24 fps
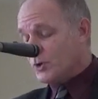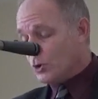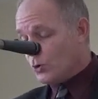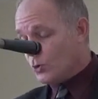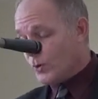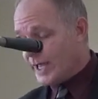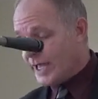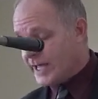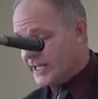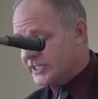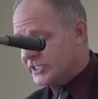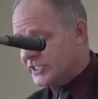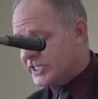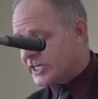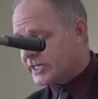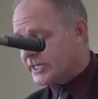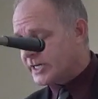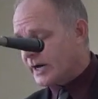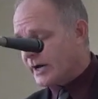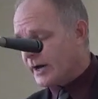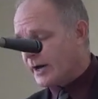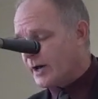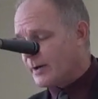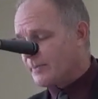who is to
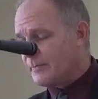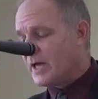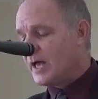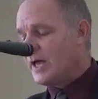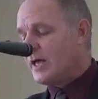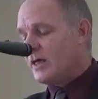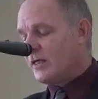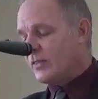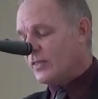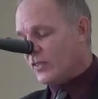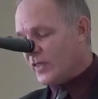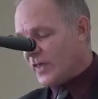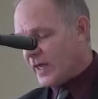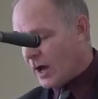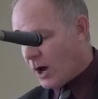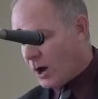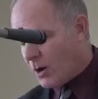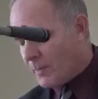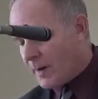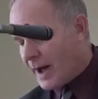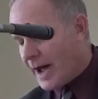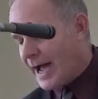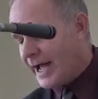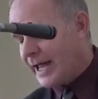come, the
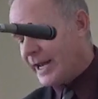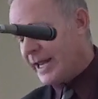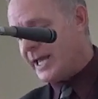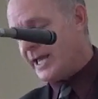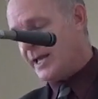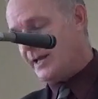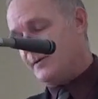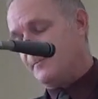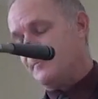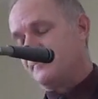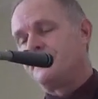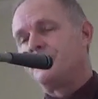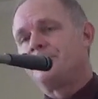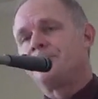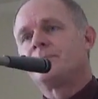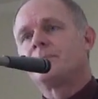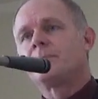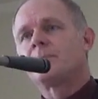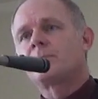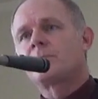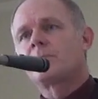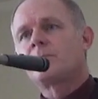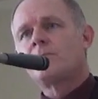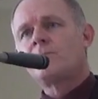Almighty.
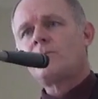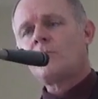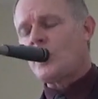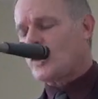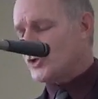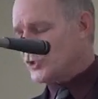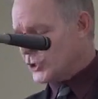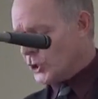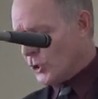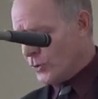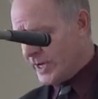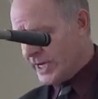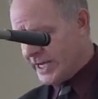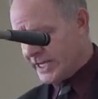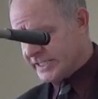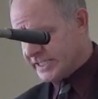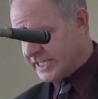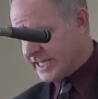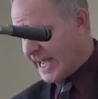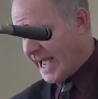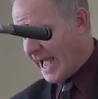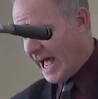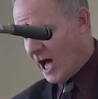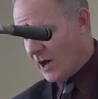So he is
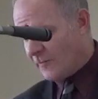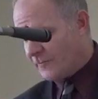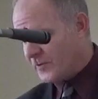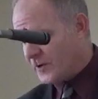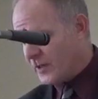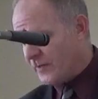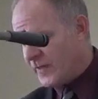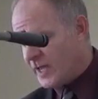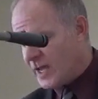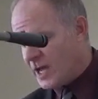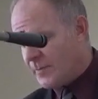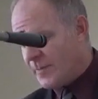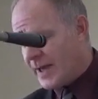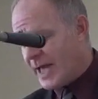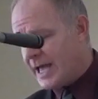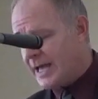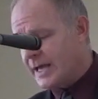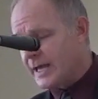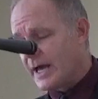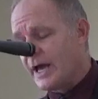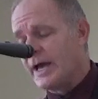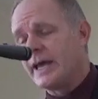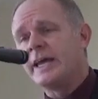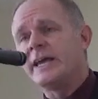the Alpha and the
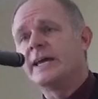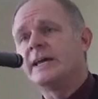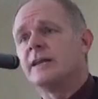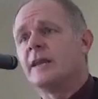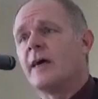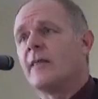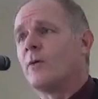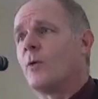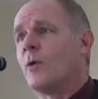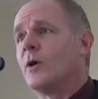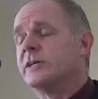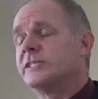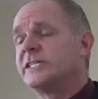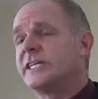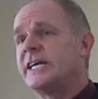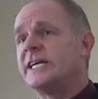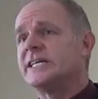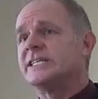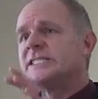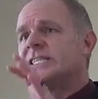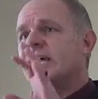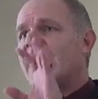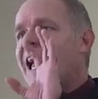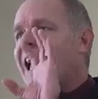Omega. He, in other words, he
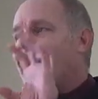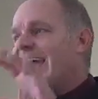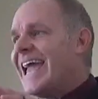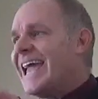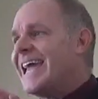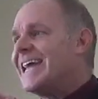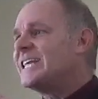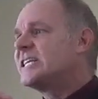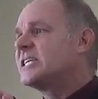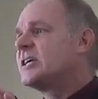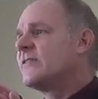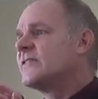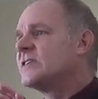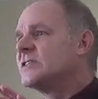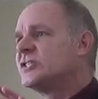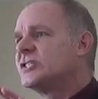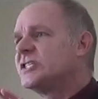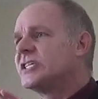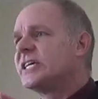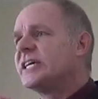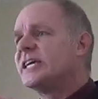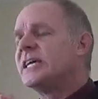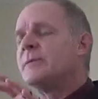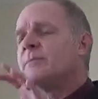is the A to the
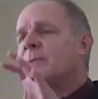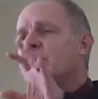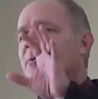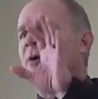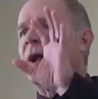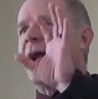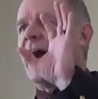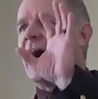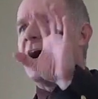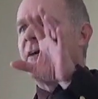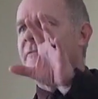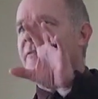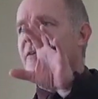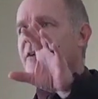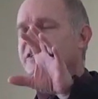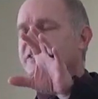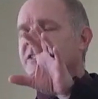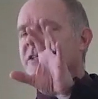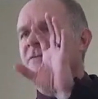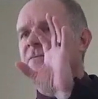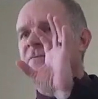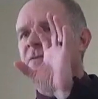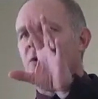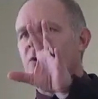Z. Remember, Alpha is
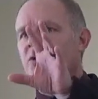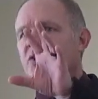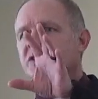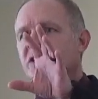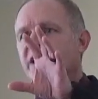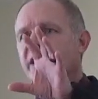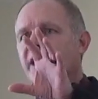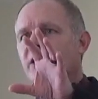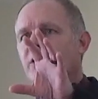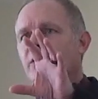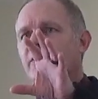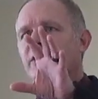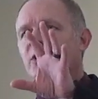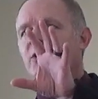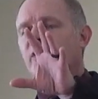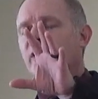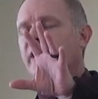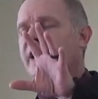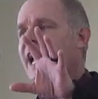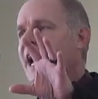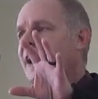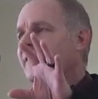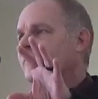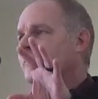the first letter of the
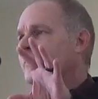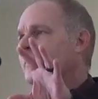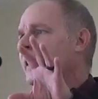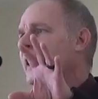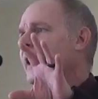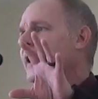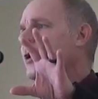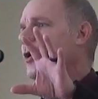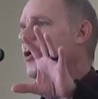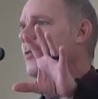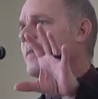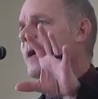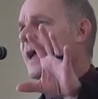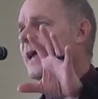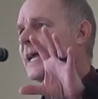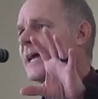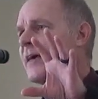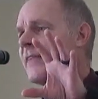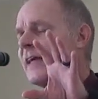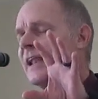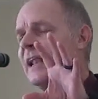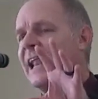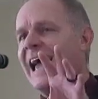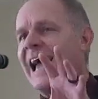Greek alphabet,
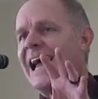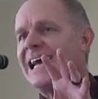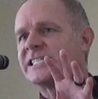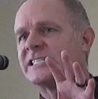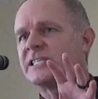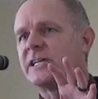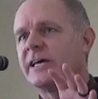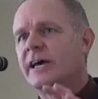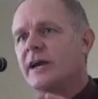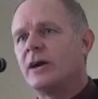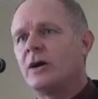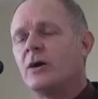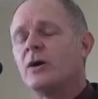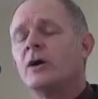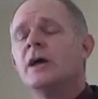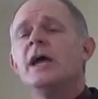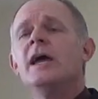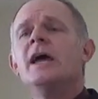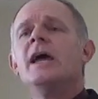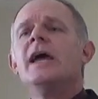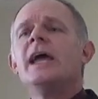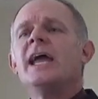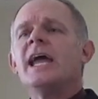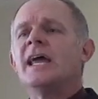Omega the last letter.
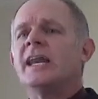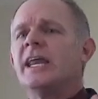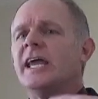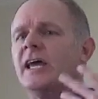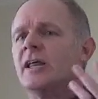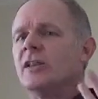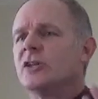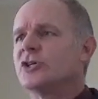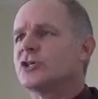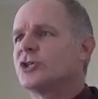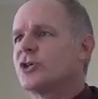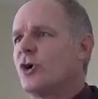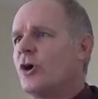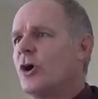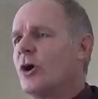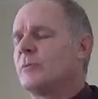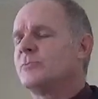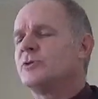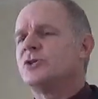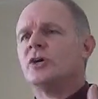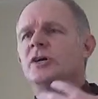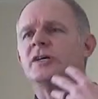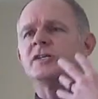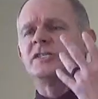In English
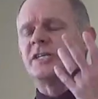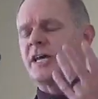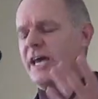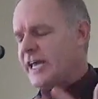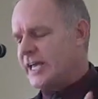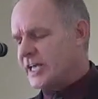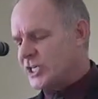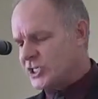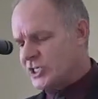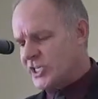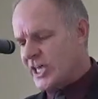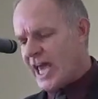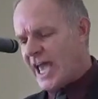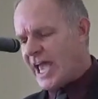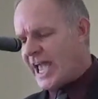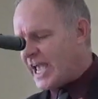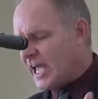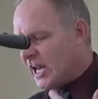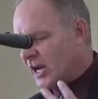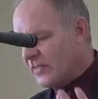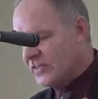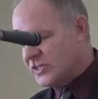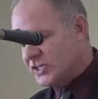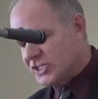terms, you could say he's the
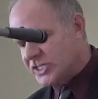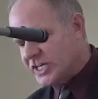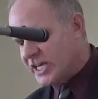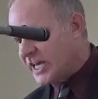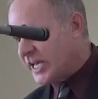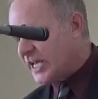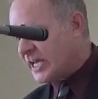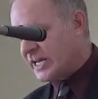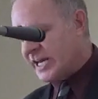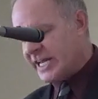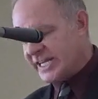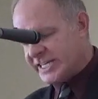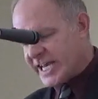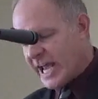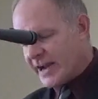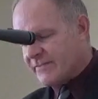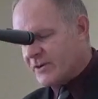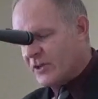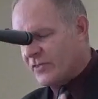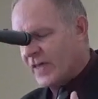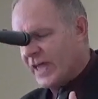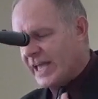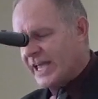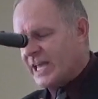A to the Z, and he's
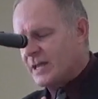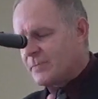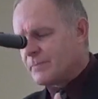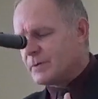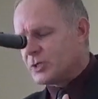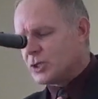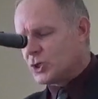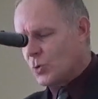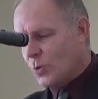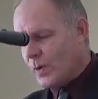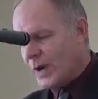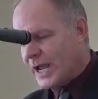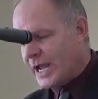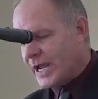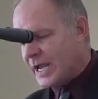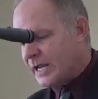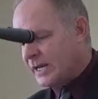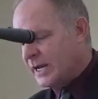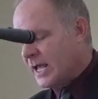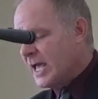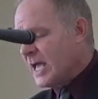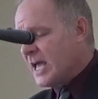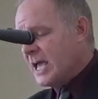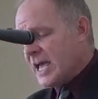everything in
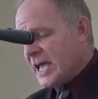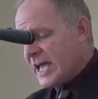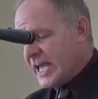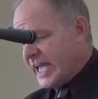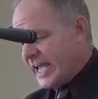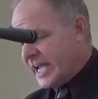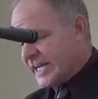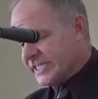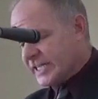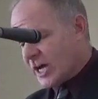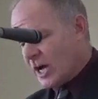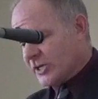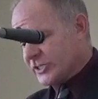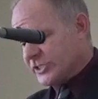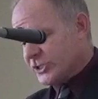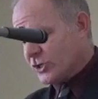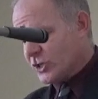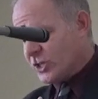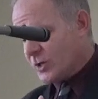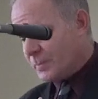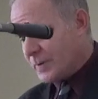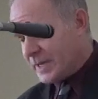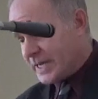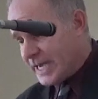between. He is also
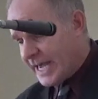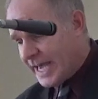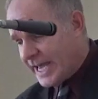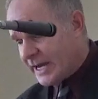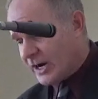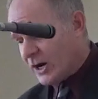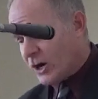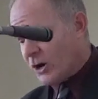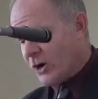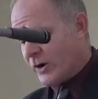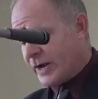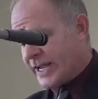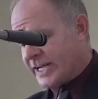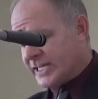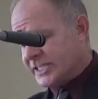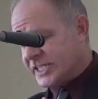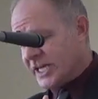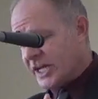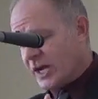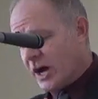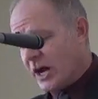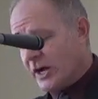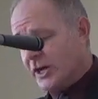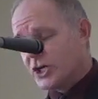the beginner. He is
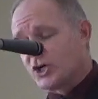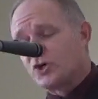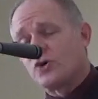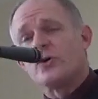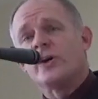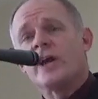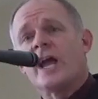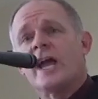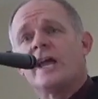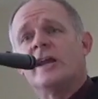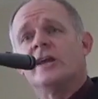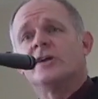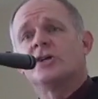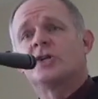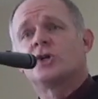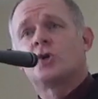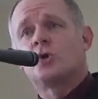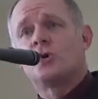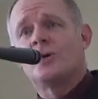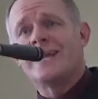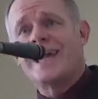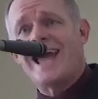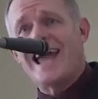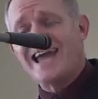the uncreated
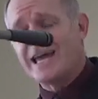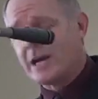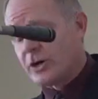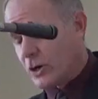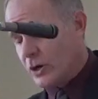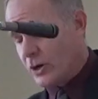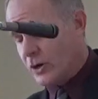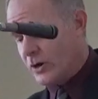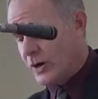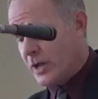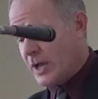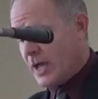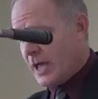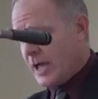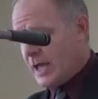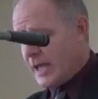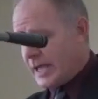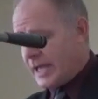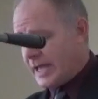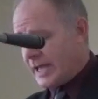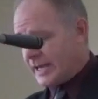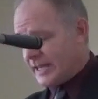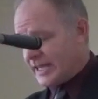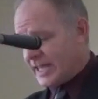creator.
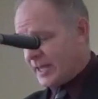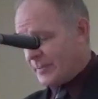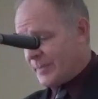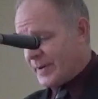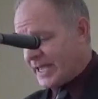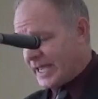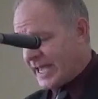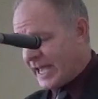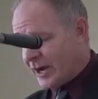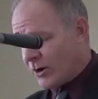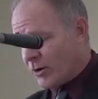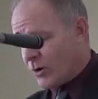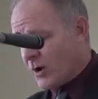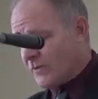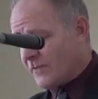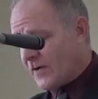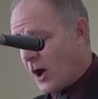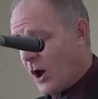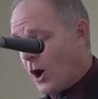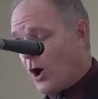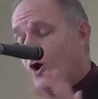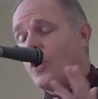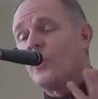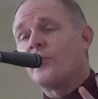He and the beginner of
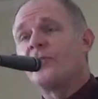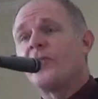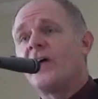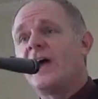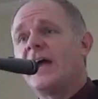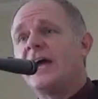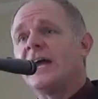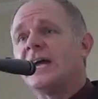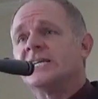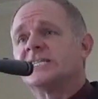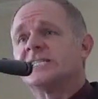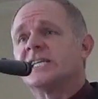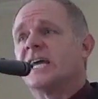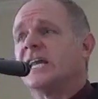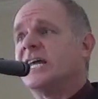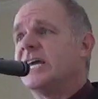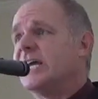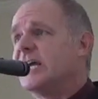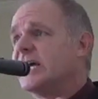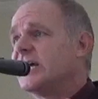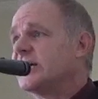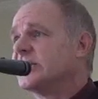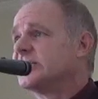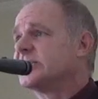all things that
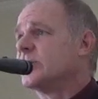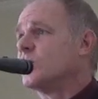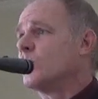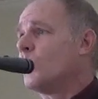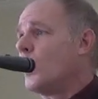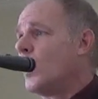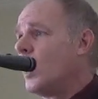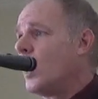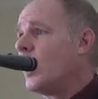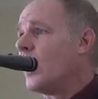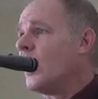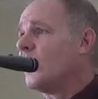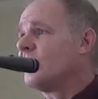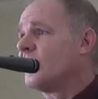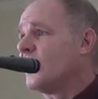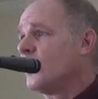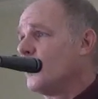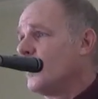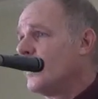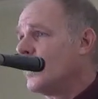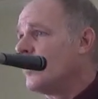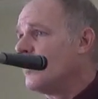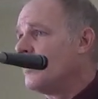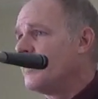is and was
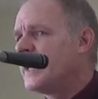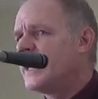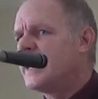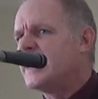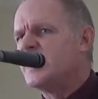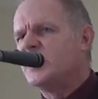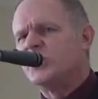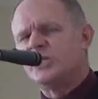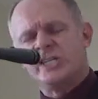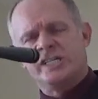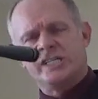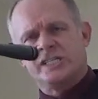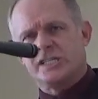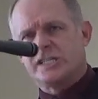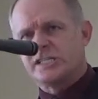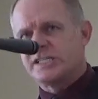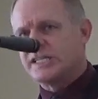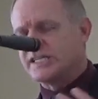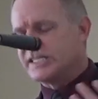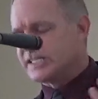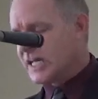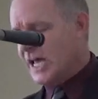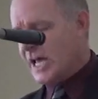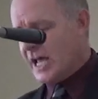and will be. Jesus
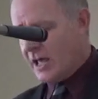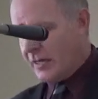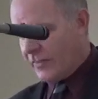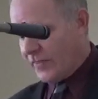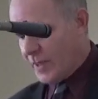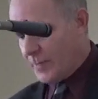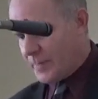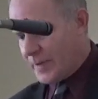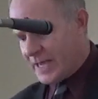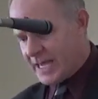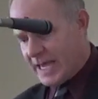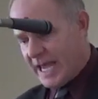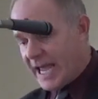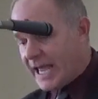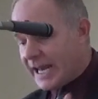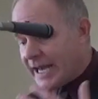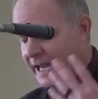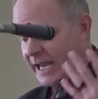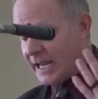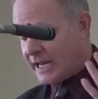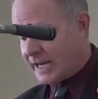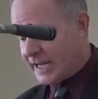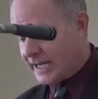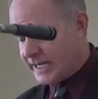is the
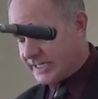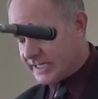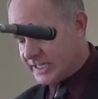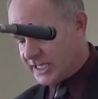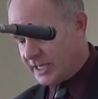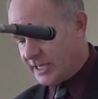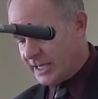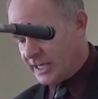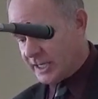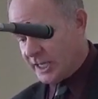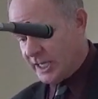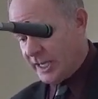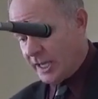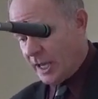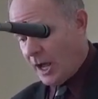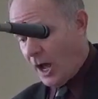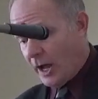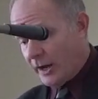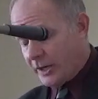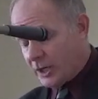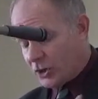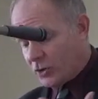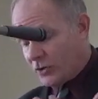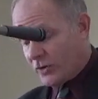beginning. He's the, the
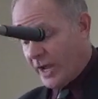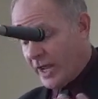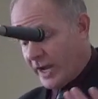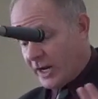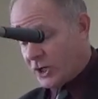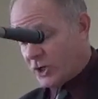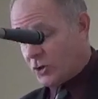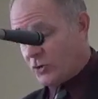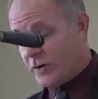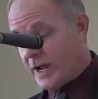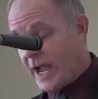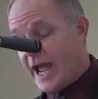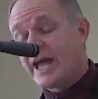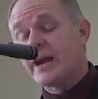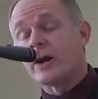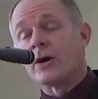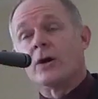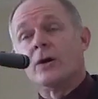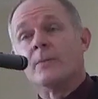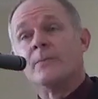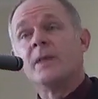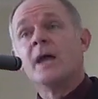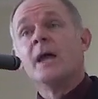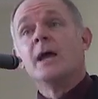uncreated
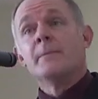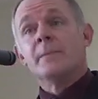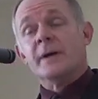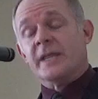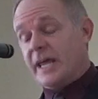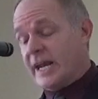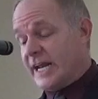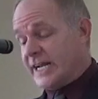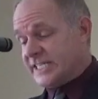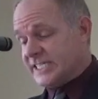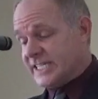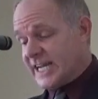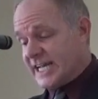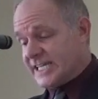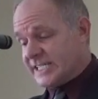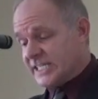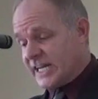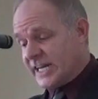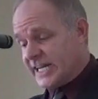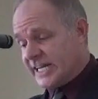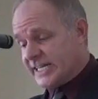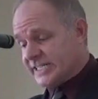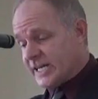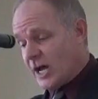creator. But then he says
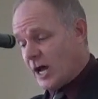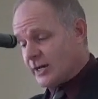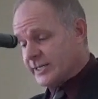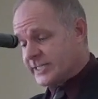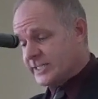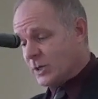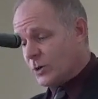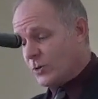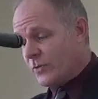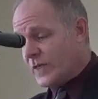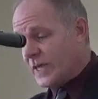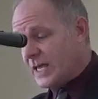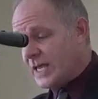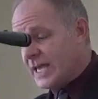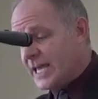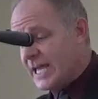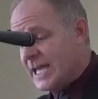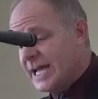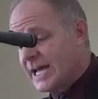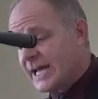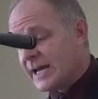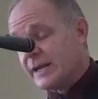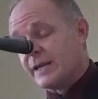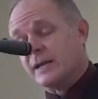that he is also the
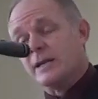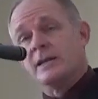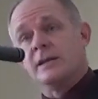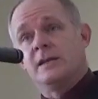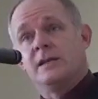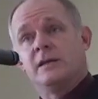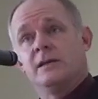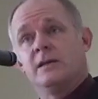end.